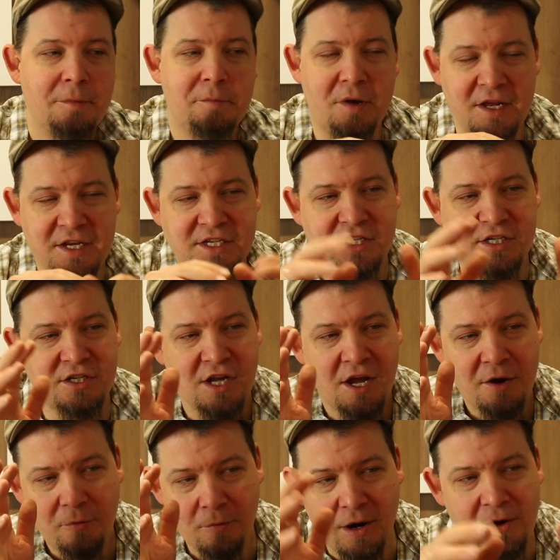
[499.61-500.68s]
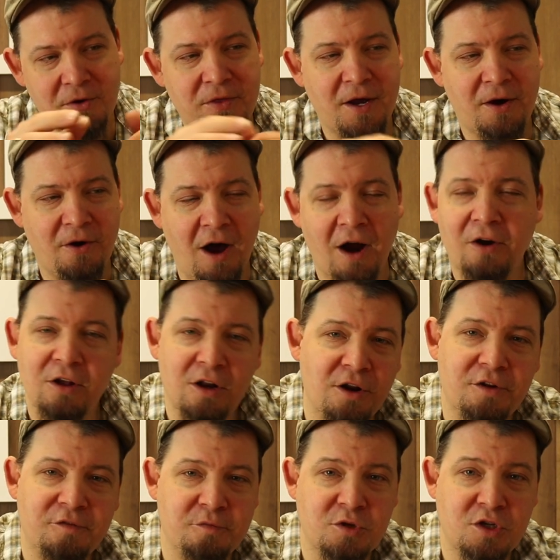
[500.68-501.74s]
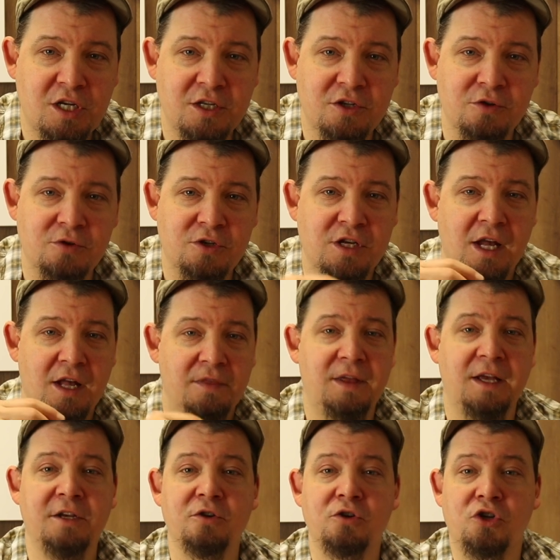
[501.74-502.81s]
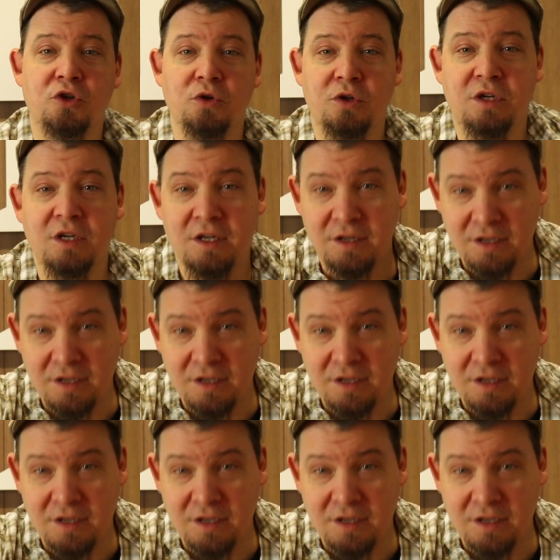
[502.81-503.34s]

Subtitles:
places where there are a lot of mosquitoes, then you should